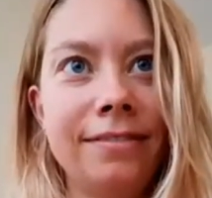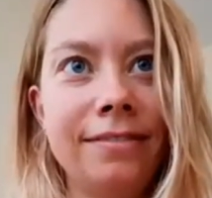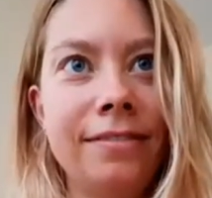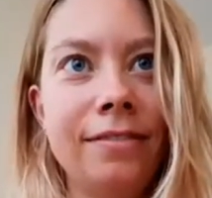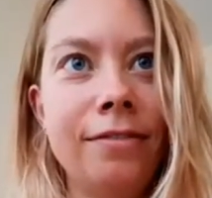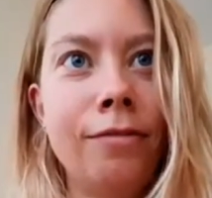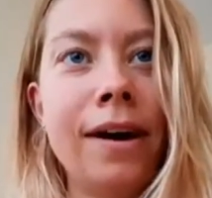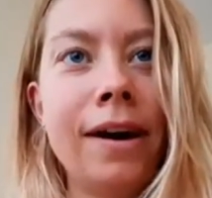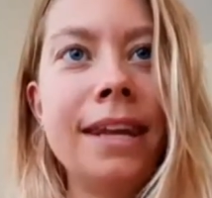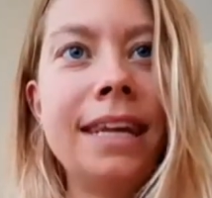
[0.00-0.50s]

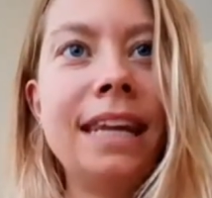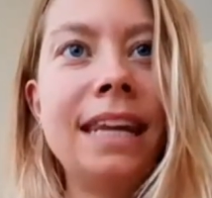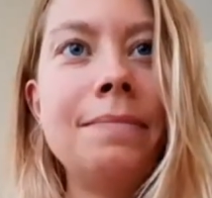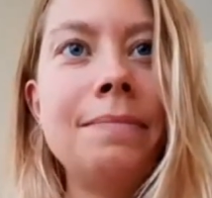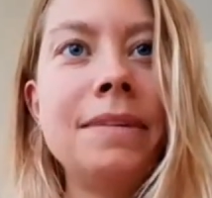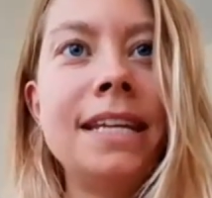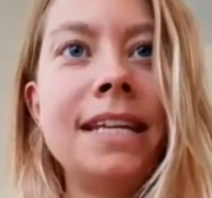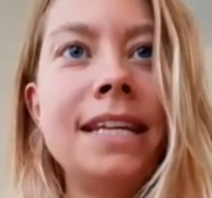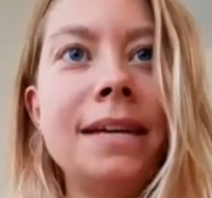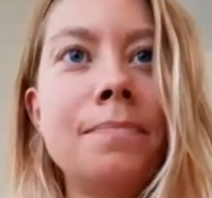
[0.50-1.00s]
What
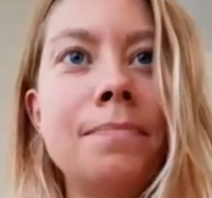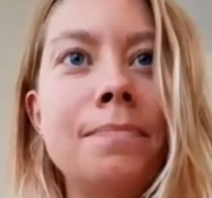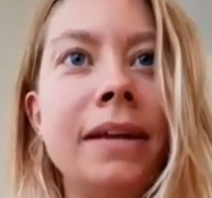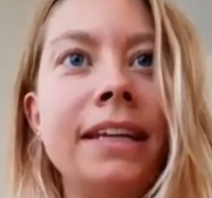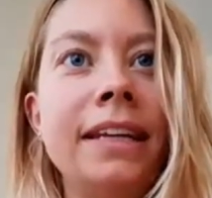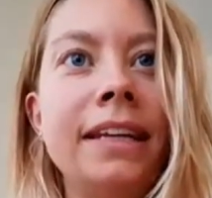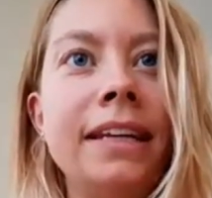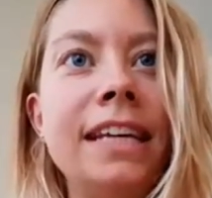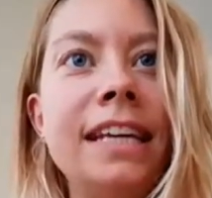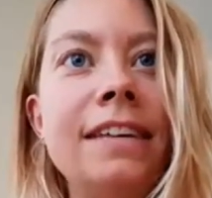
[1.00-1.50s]
limiting
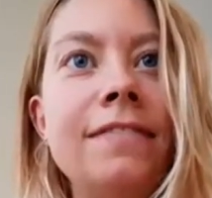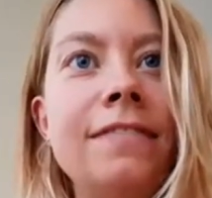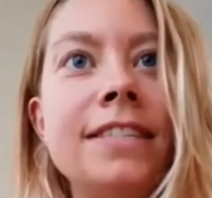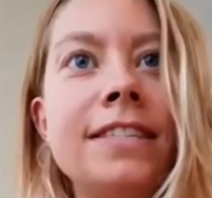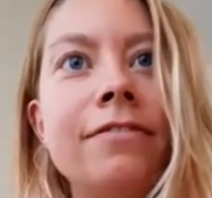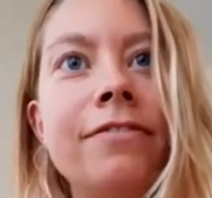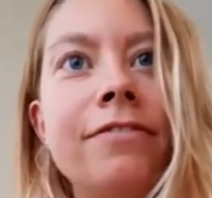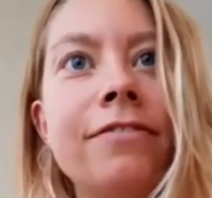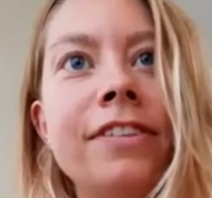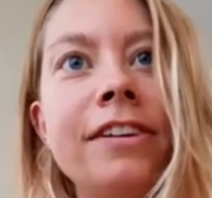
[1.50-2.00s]
beliefs
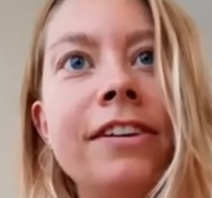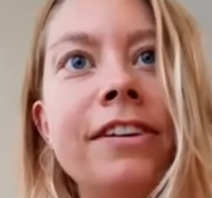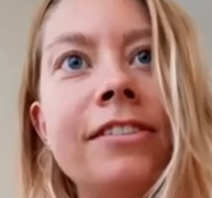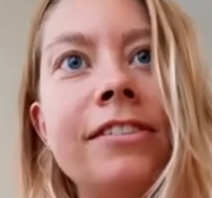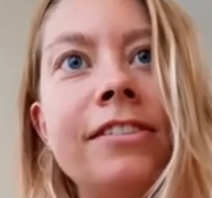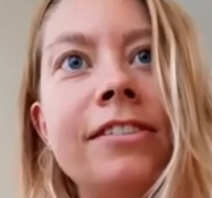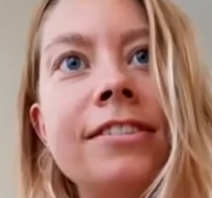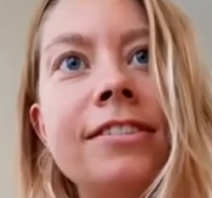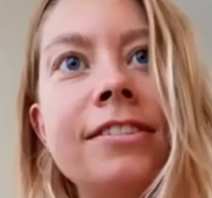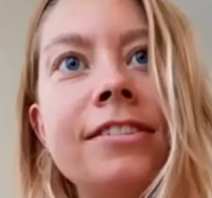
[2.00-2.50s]
and
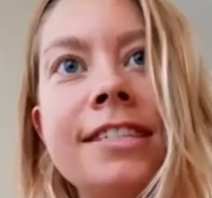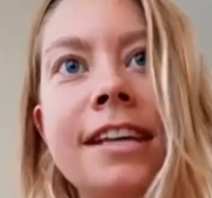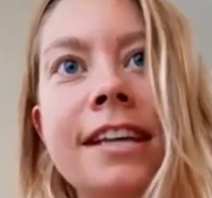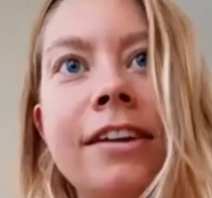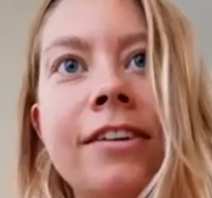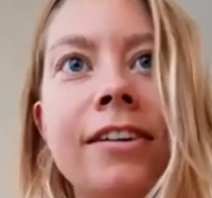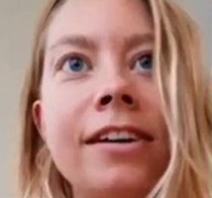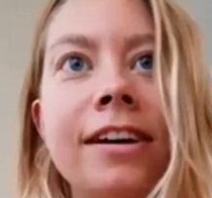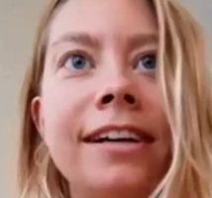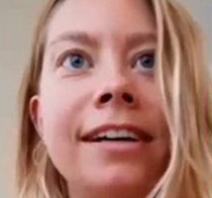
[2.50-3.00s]
fears,
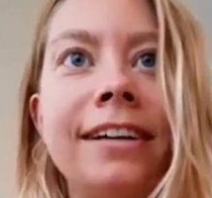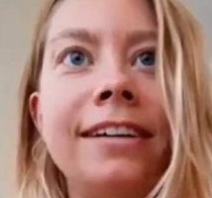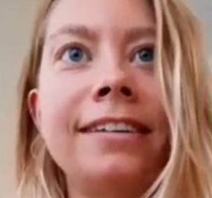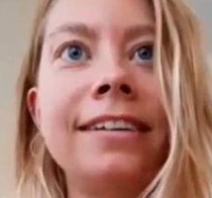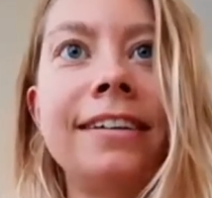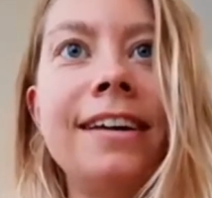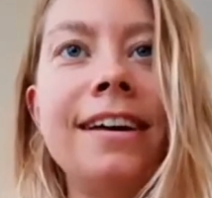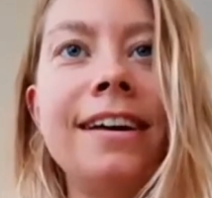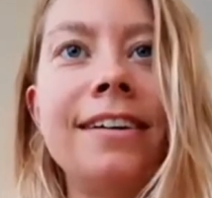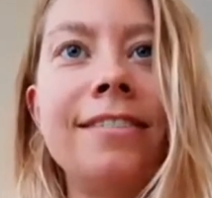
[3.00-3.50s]
etc.,
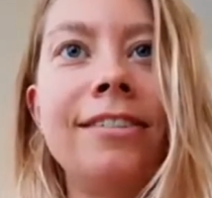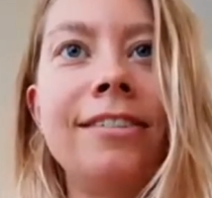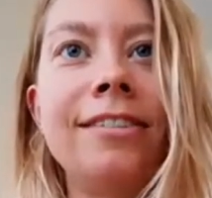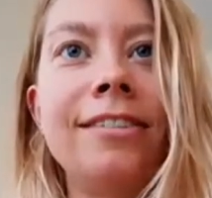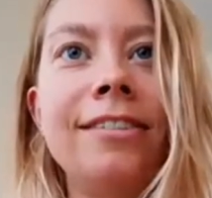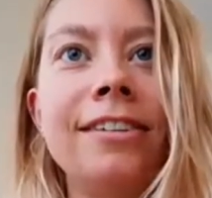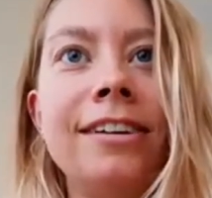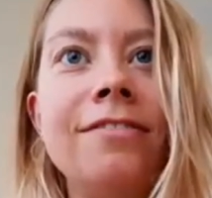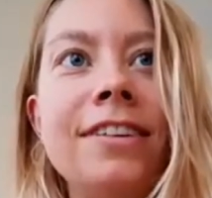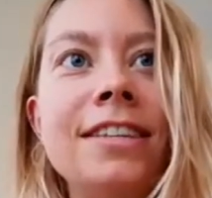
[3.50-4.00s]
will
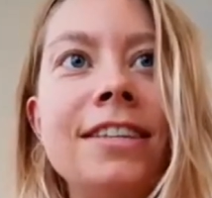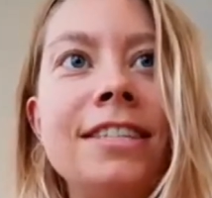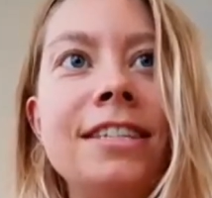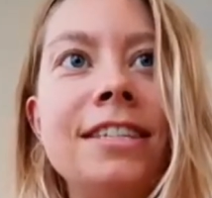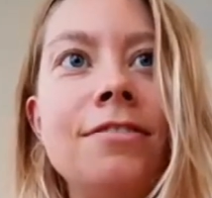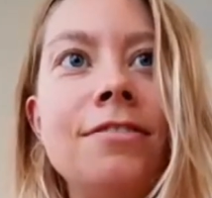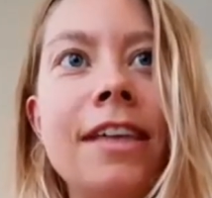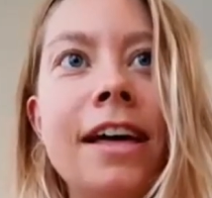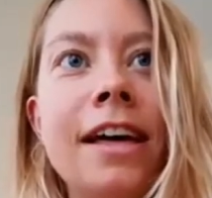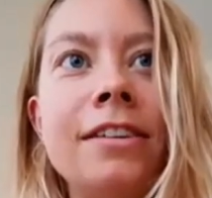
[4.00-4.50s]
convince
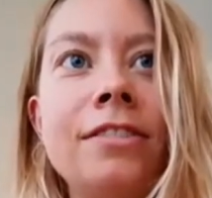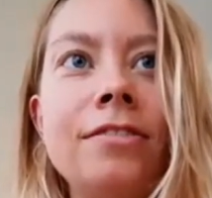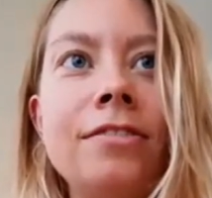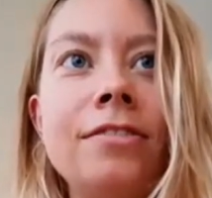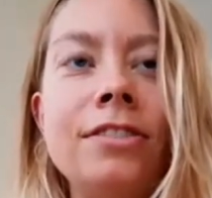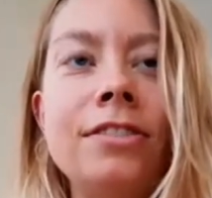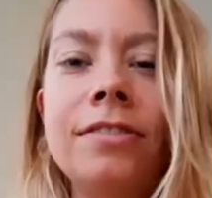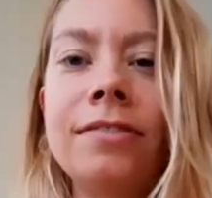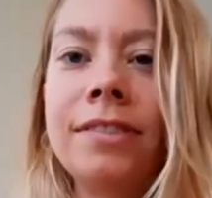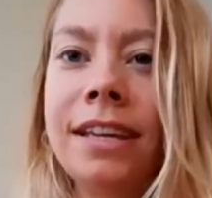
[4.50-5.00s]
you that you
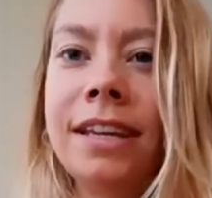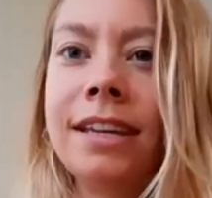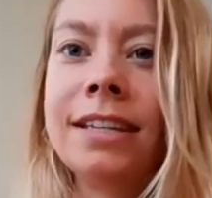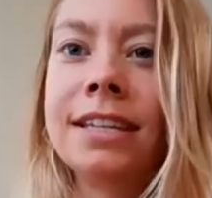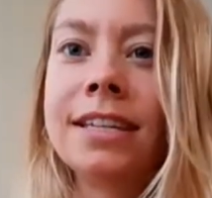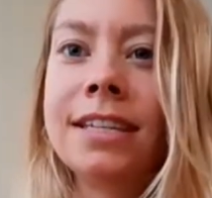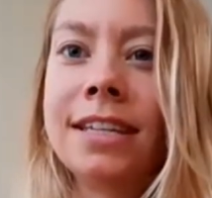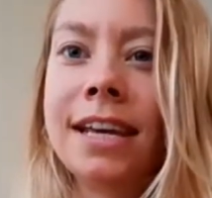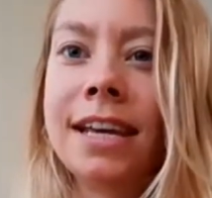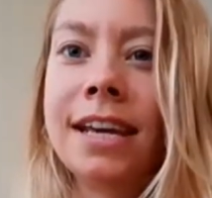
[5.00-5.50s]
don't need
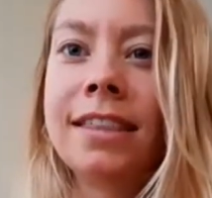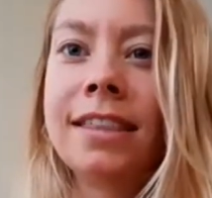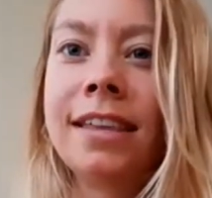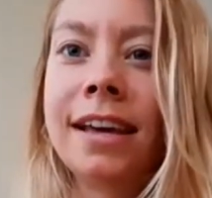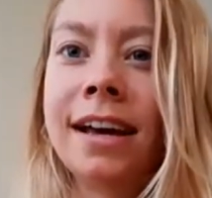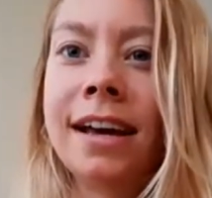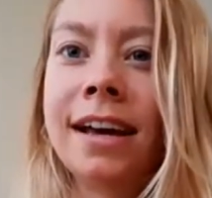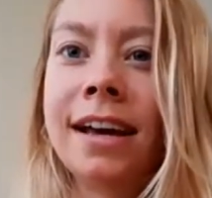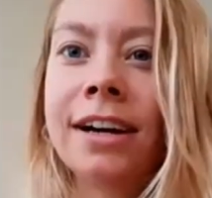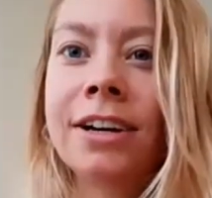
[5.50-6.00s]
to take the
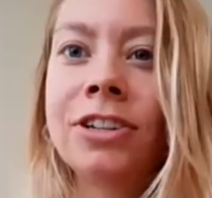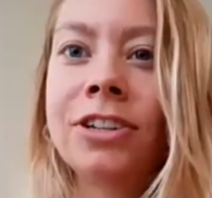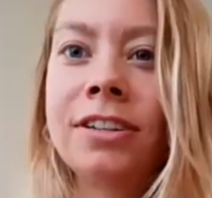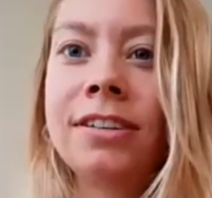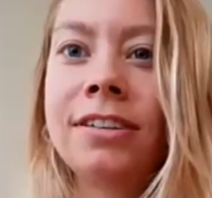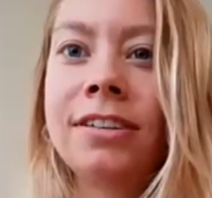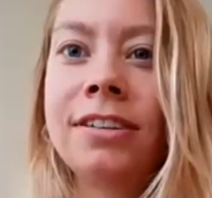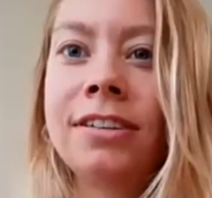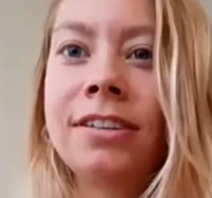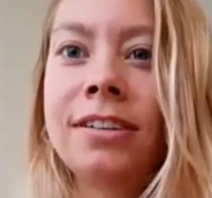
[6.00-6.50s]
action
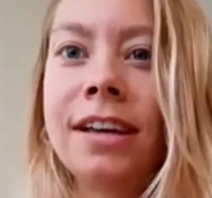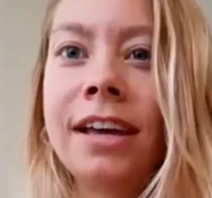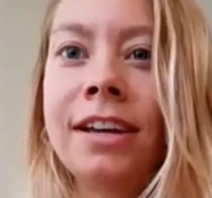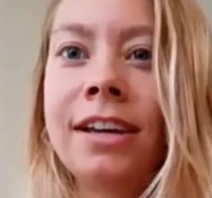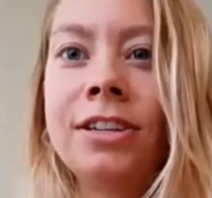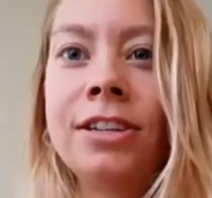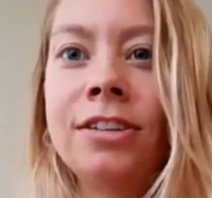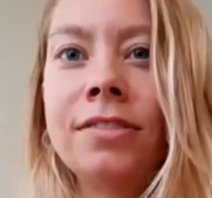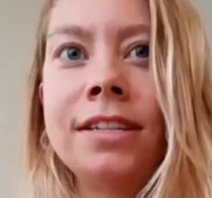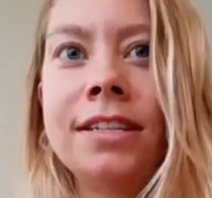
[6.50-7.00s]
and
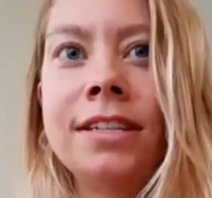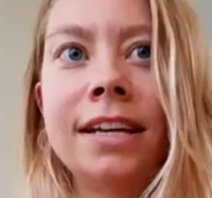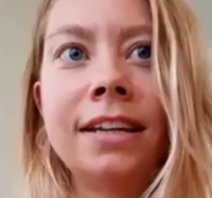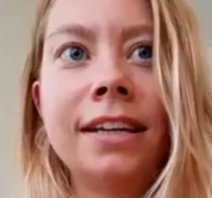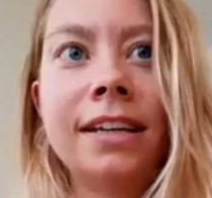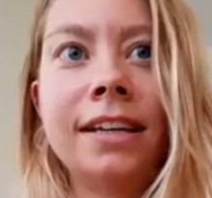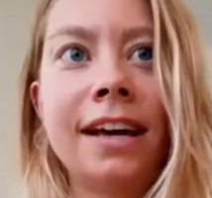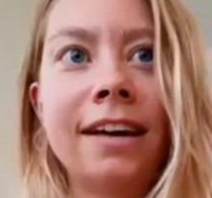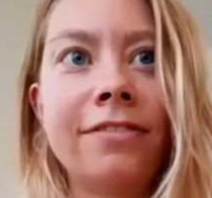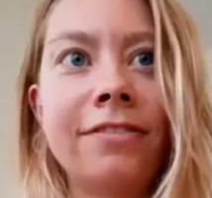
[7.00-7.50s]
do the
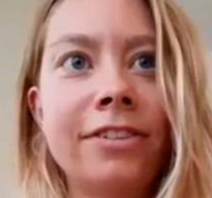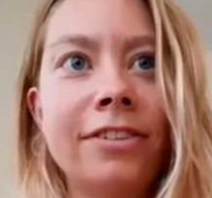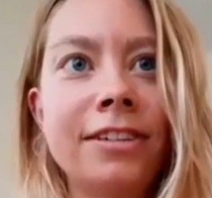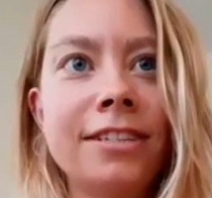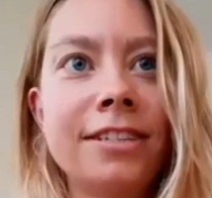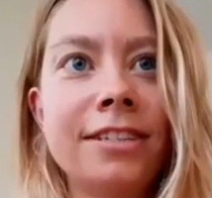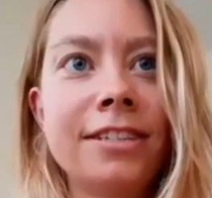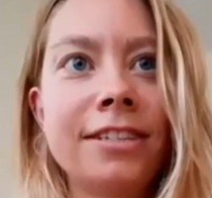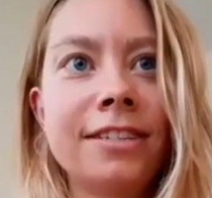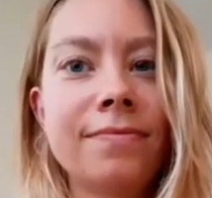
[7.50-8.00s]
daily
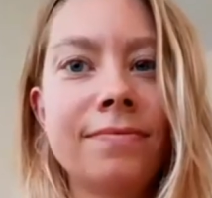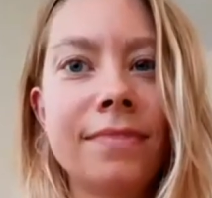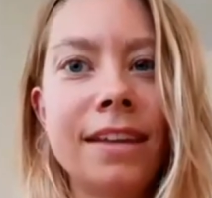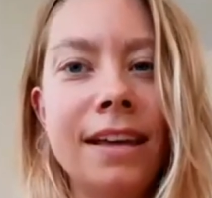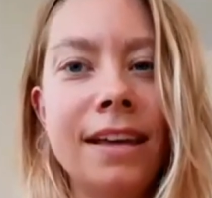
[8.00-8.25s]
efforts.